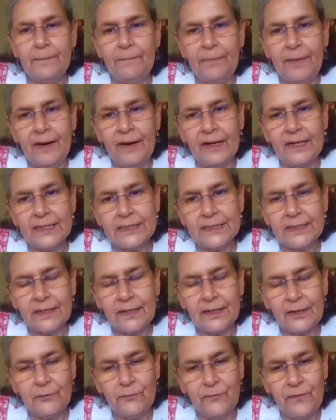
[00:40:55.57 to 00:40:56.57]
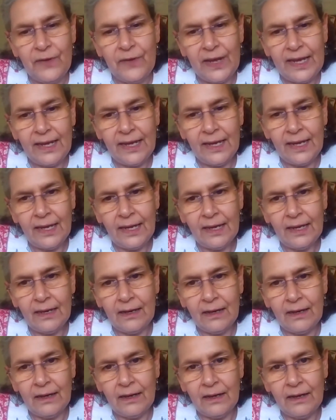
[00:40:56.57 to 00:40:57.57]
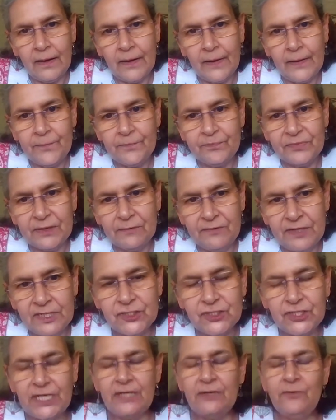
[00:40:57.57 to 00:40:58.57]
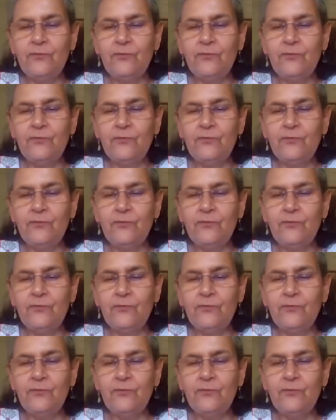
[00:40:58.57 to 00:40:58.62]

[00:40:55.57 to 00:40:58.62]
but a way which